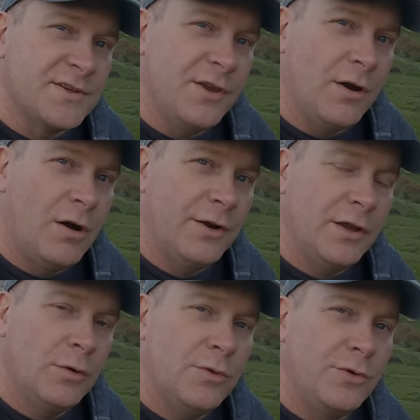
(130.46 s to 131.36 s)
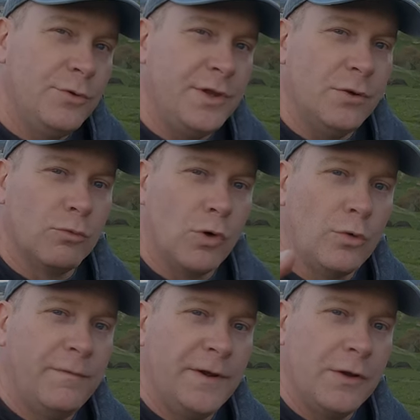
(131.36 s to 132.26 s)
to the audio through the
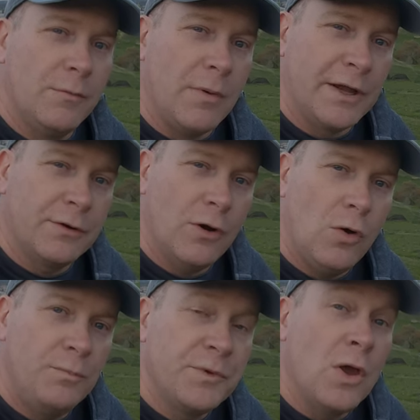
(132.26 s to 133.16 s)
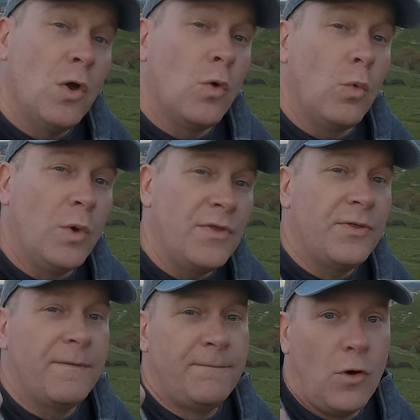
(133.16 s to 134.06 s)
Rode VideoMicro with
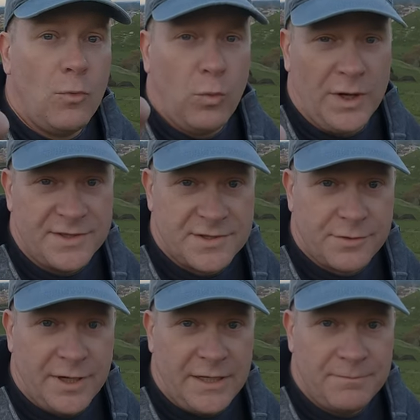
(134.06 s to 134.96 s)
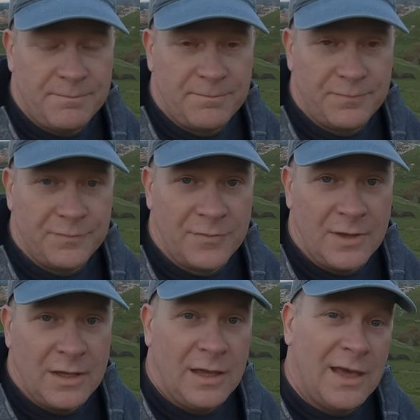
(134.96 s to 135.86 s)
the foam windscreen.
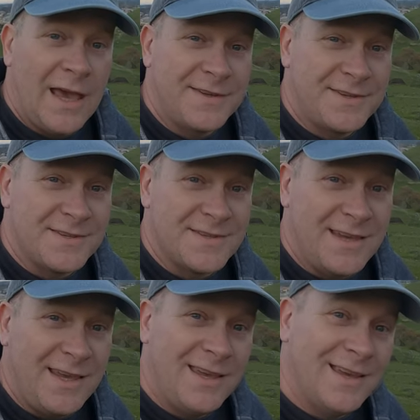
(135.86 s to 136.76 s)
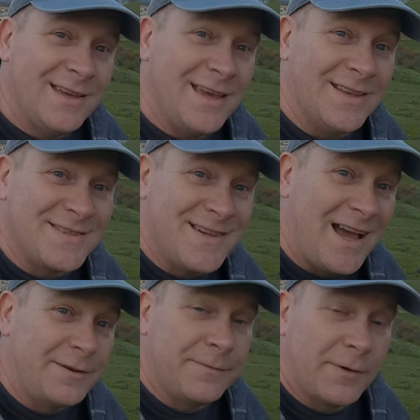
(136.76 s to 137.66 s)
As you can see, it's
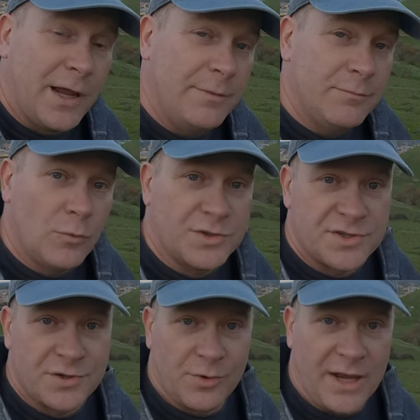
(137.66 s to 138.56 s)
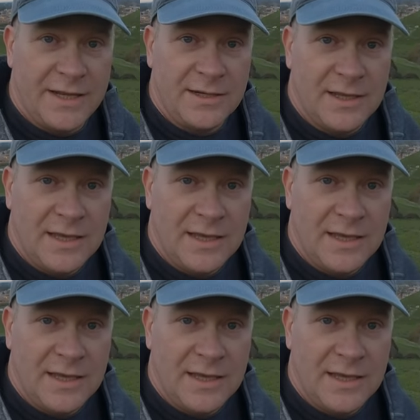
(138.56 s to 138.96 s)
not in frame, which is great.